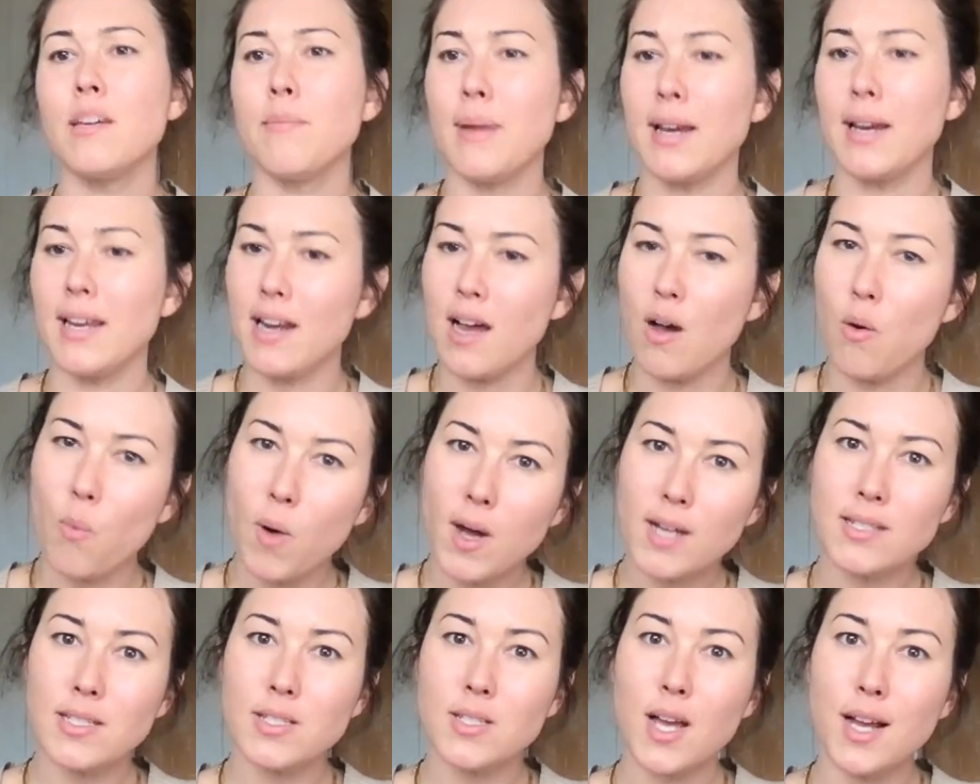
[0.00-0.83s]
They might not
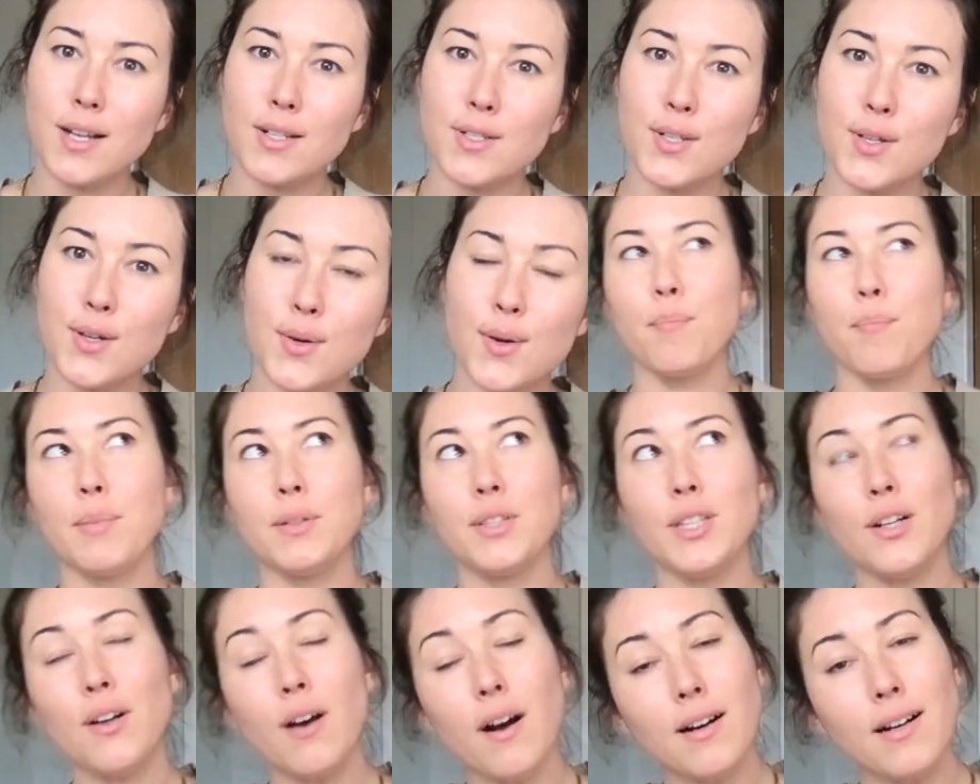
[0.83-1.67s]
want to talk to you,
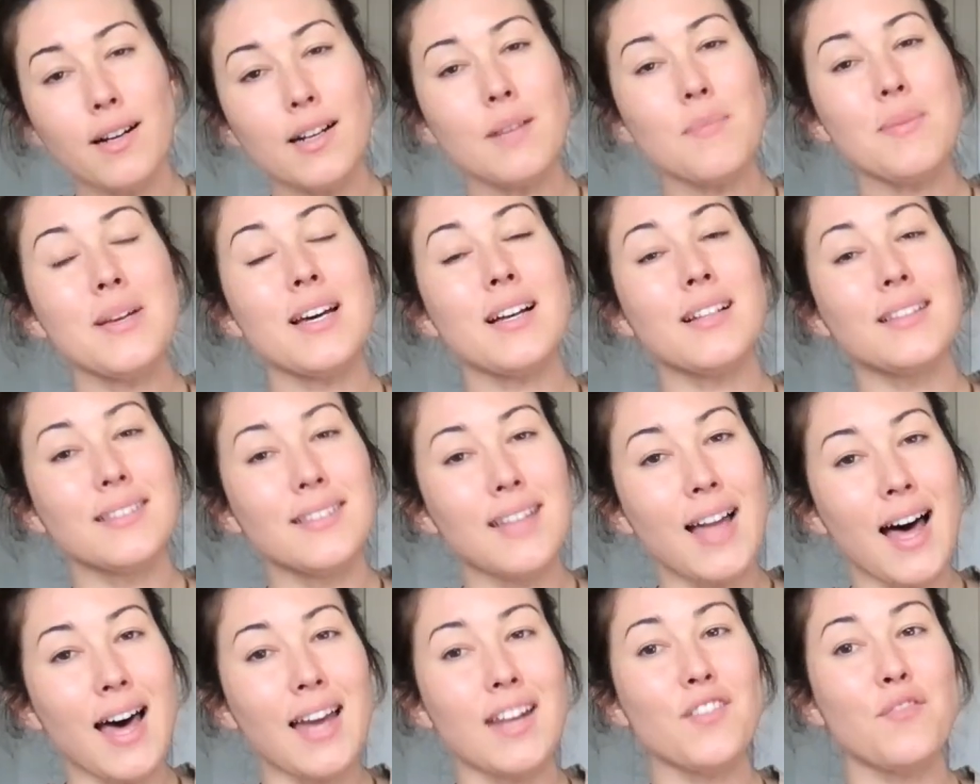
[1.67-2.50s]
but there are going to be a
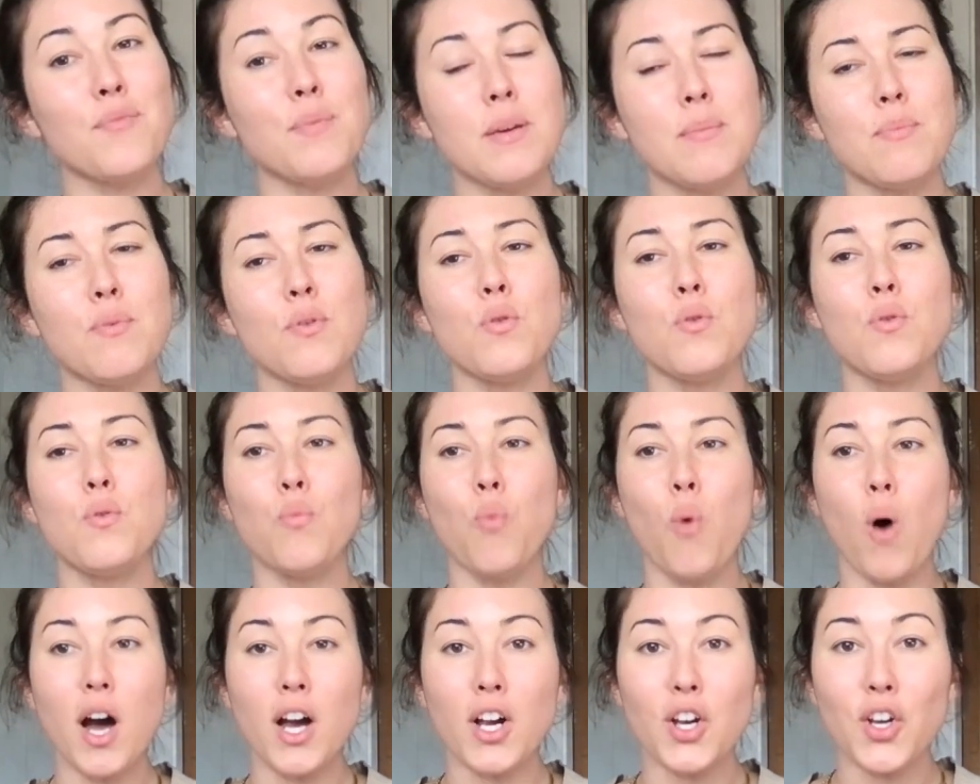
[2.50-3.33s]
lot of people who
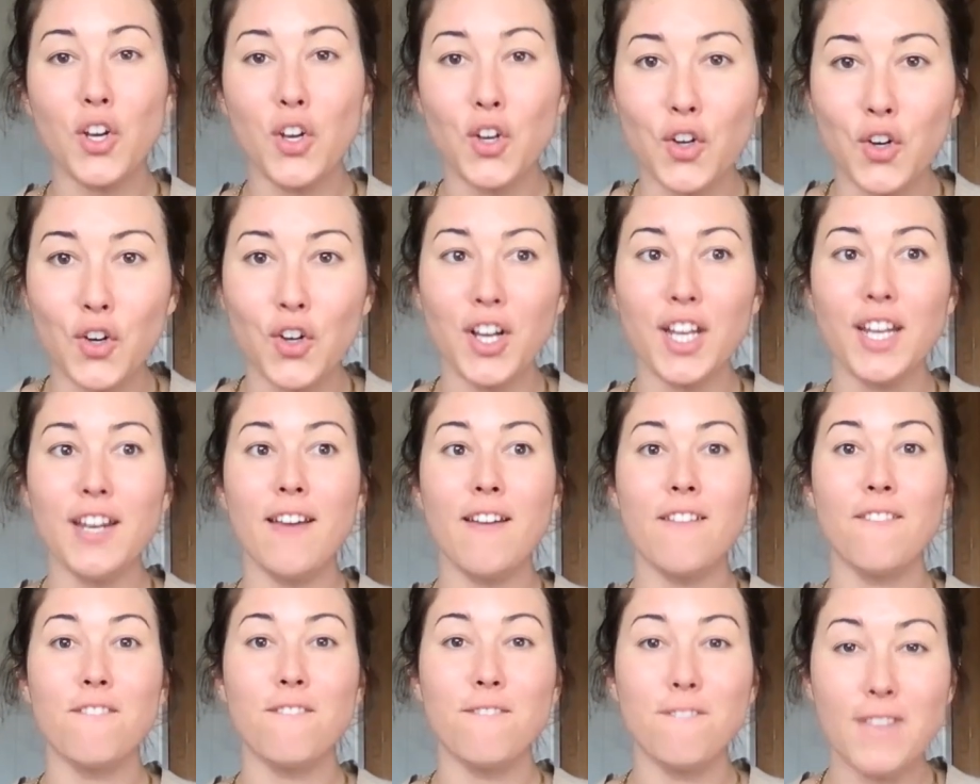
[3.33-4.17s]
want good
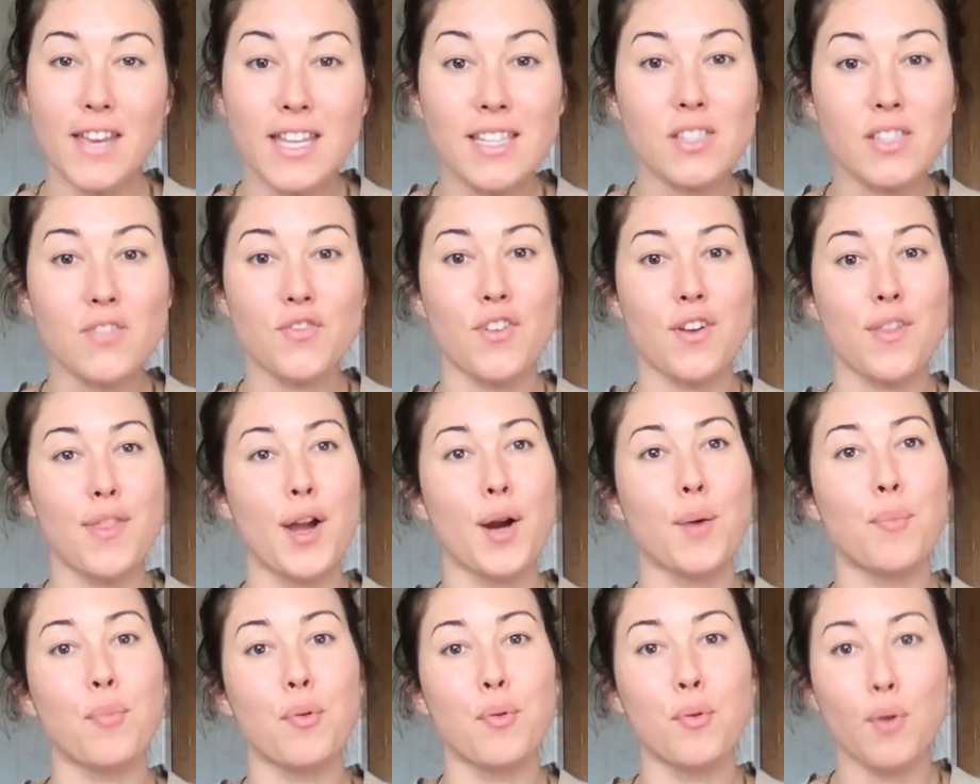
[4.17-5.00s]
fits for
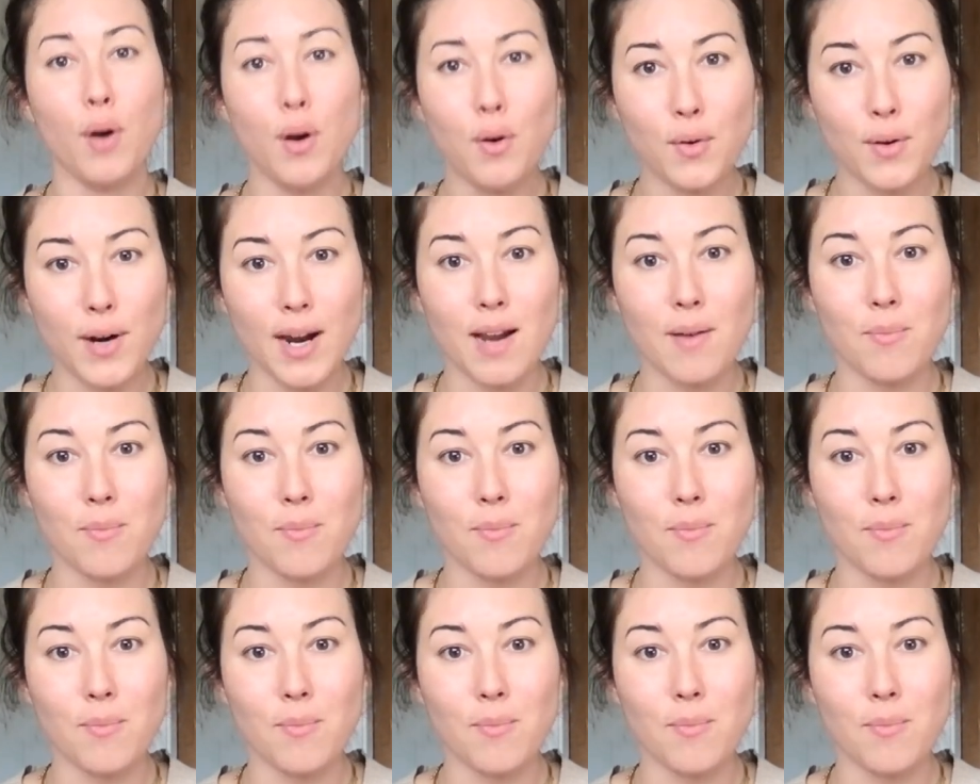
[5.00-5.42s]
their program,